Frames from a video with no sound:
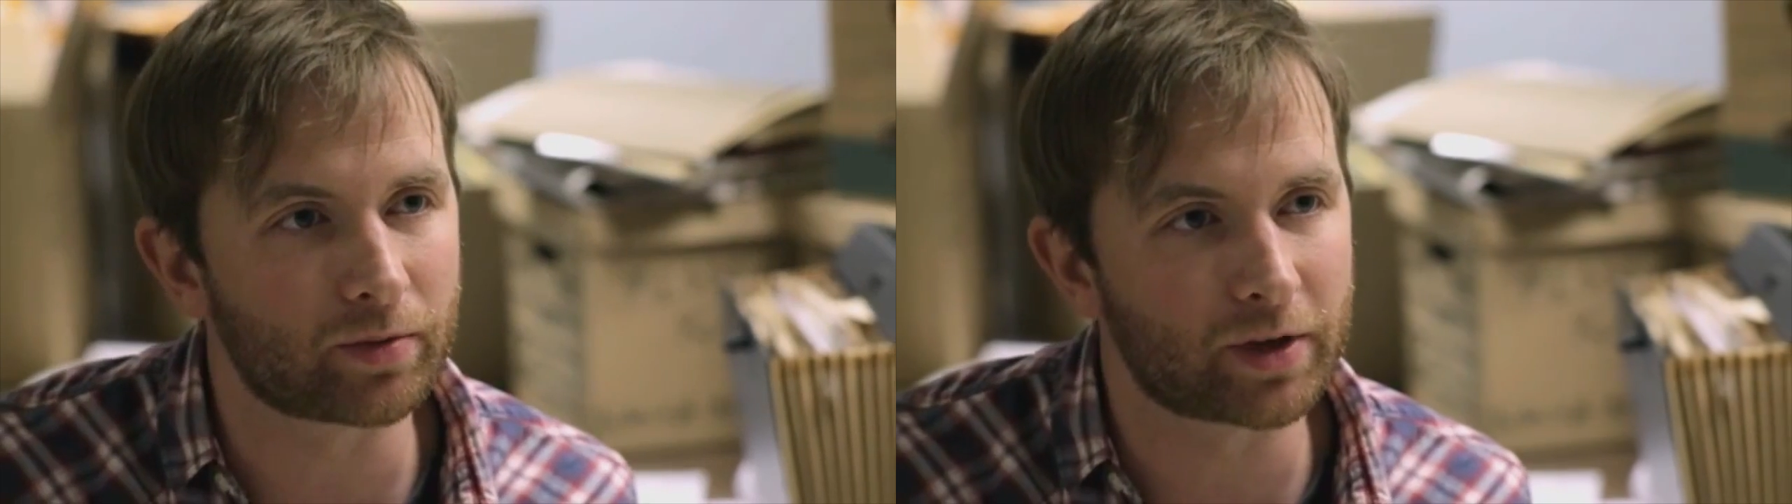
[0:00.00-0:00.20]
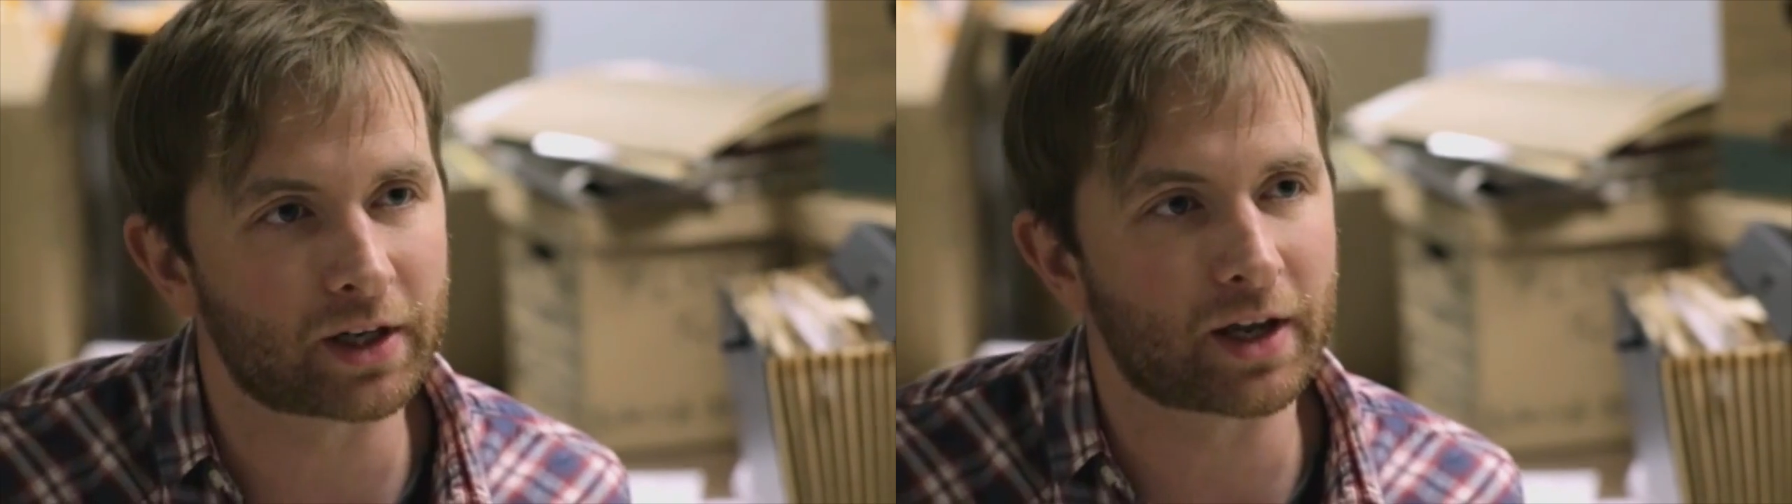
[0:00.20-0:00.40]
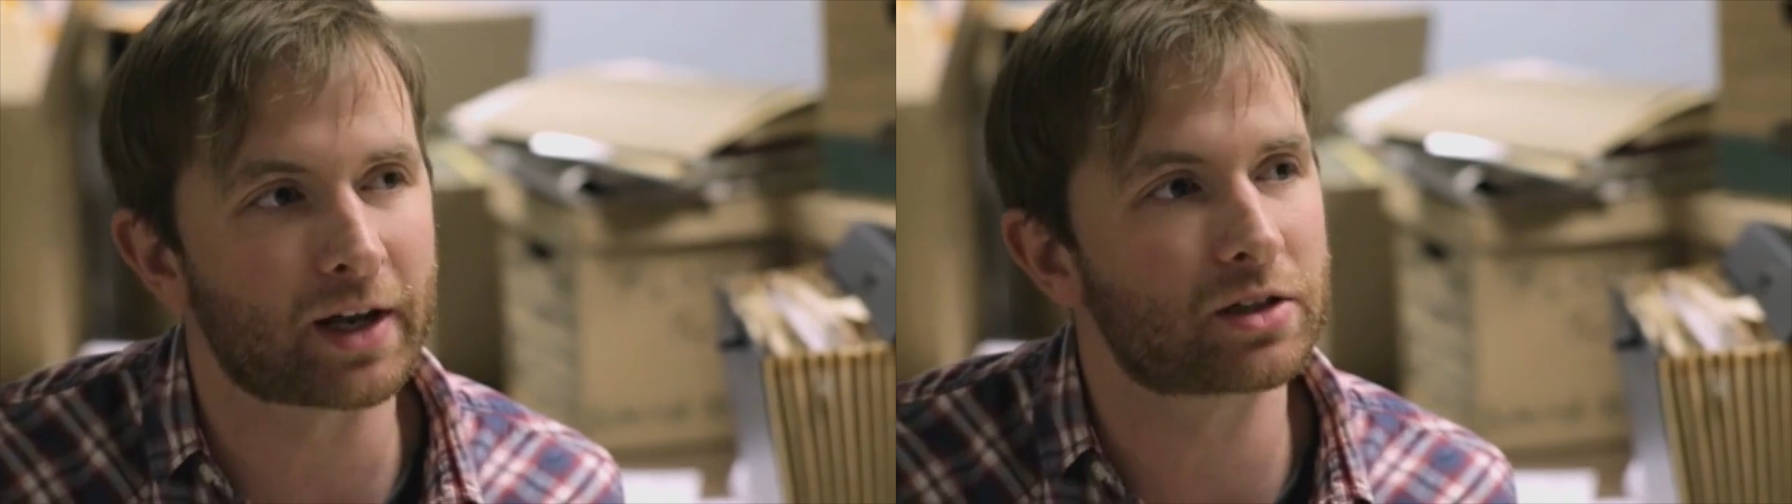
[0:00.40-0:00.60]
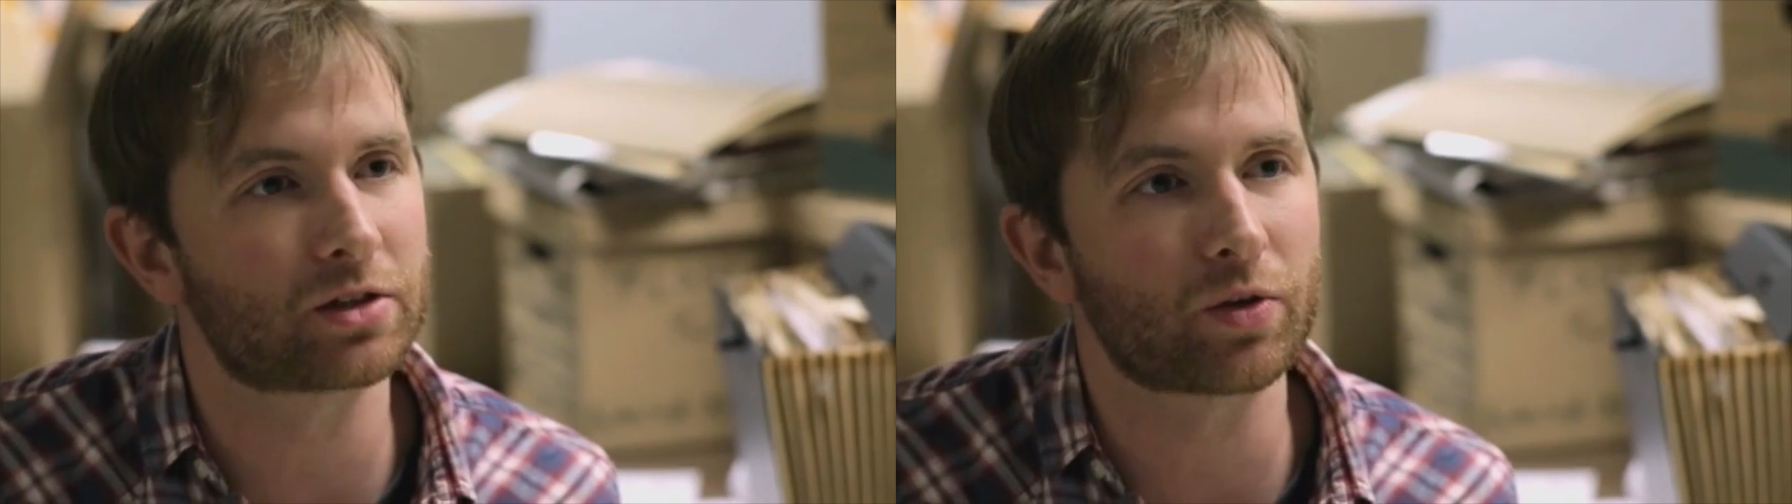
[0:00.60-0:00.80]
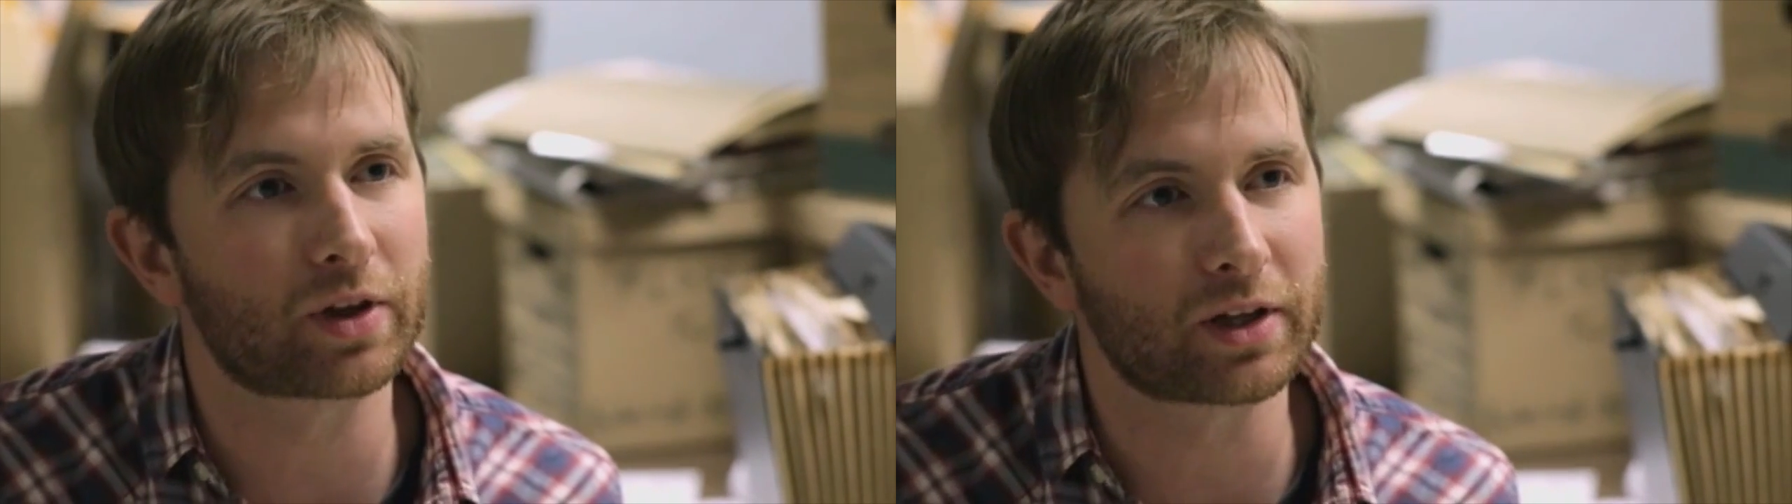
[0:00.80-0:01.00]
and I just
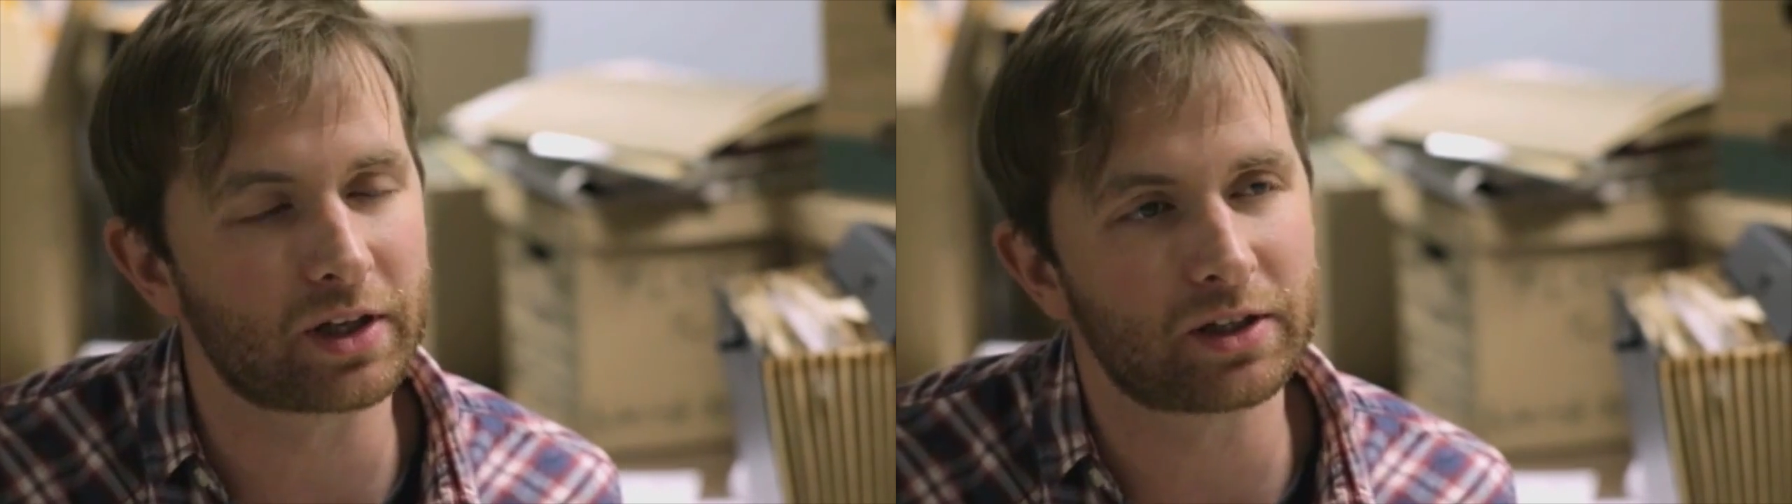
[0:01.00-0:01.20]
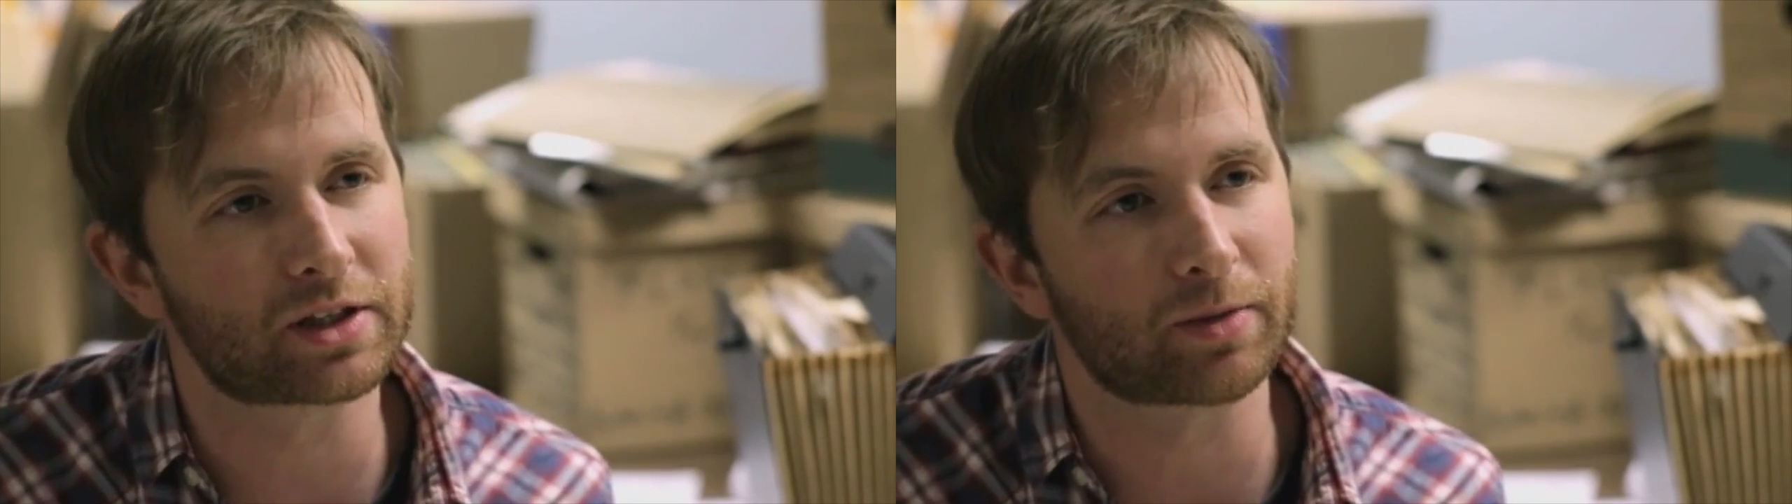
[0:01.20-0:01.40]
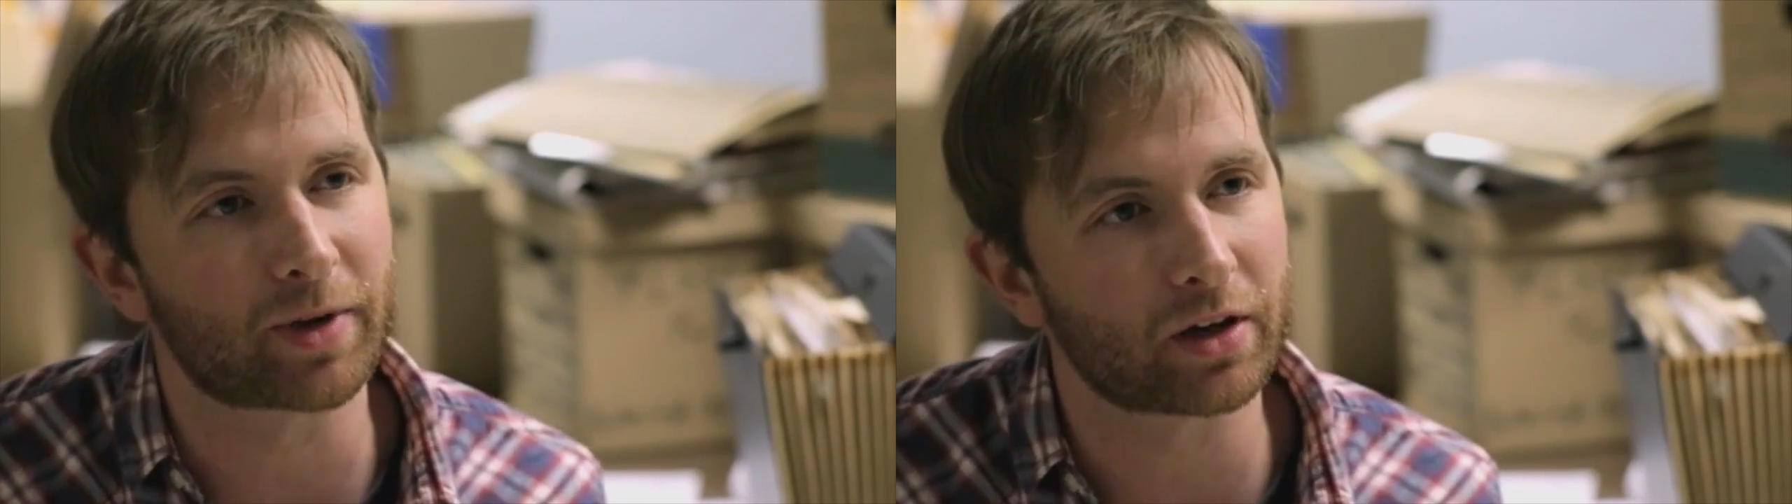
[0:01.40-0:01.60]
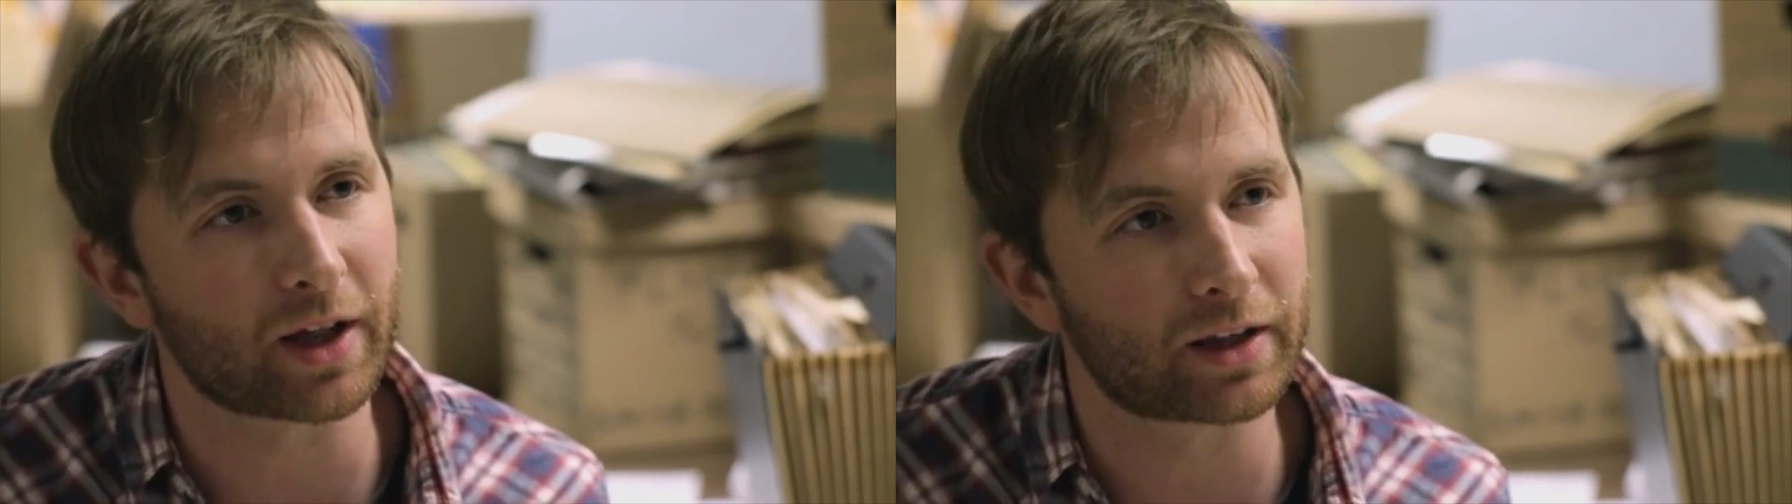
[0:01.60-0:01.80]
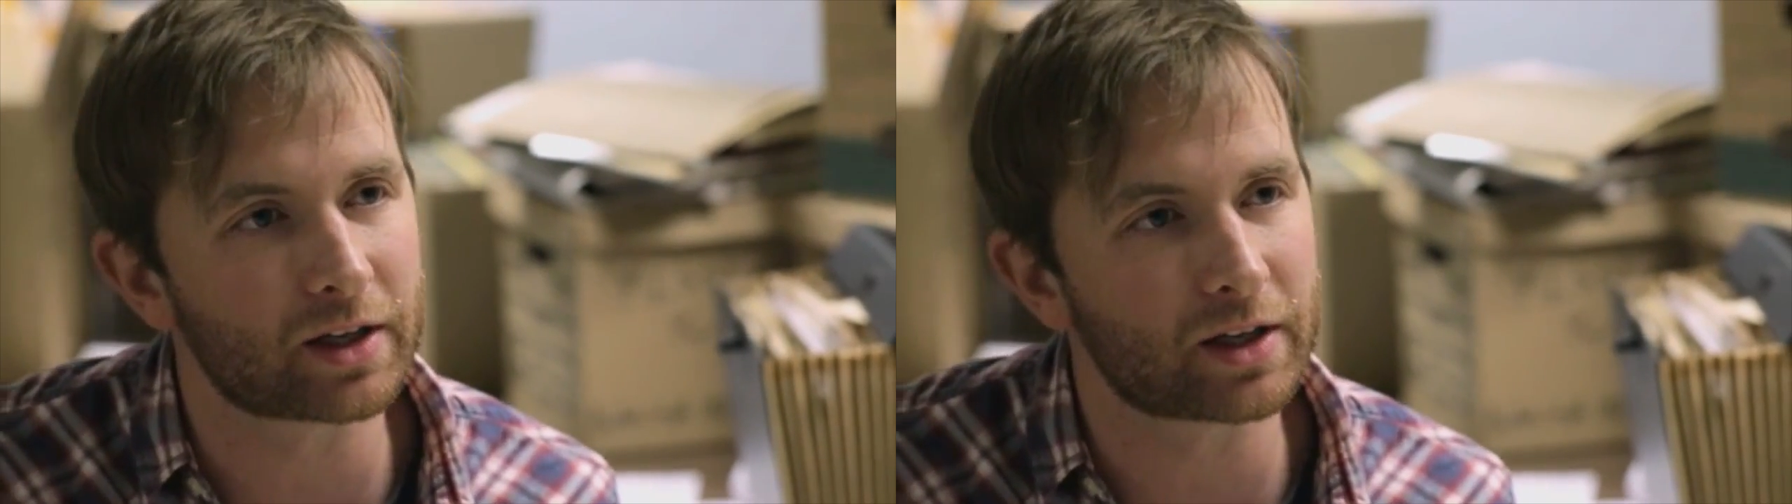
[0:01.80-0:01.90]
don't think that he'd disappear like